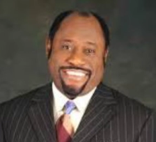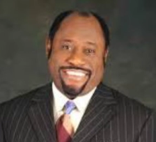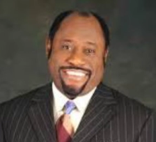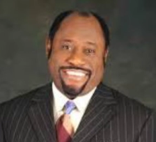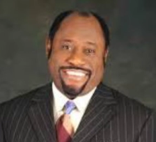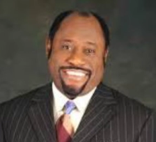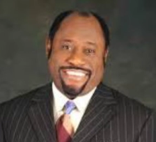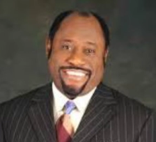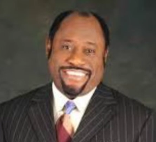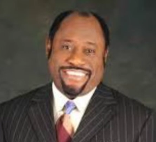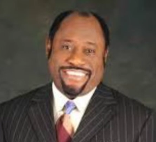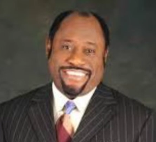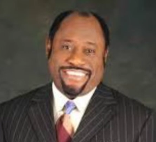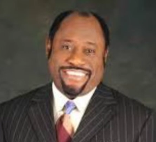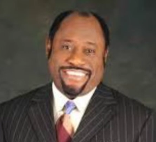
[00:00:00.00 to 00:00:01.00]

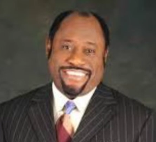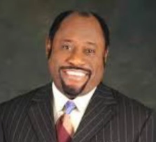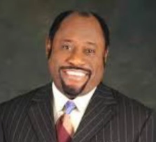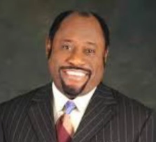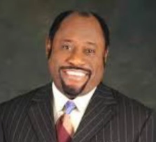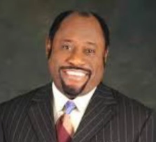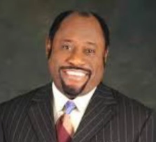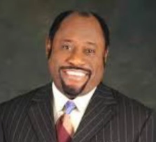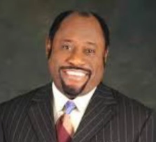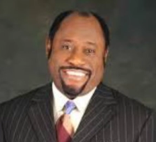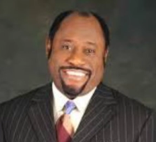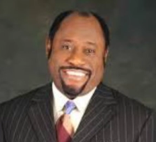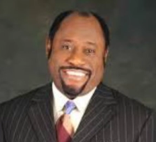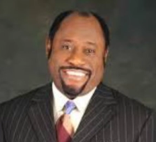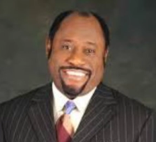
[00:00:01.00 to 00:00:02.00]

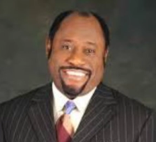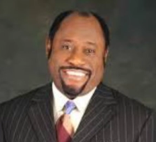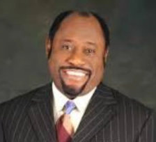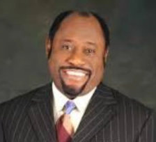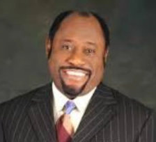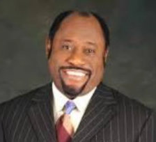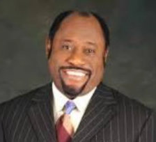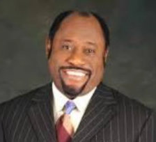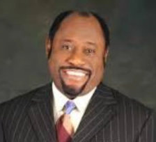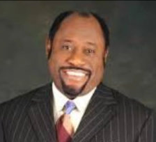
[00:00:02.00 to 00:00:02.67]
(silence)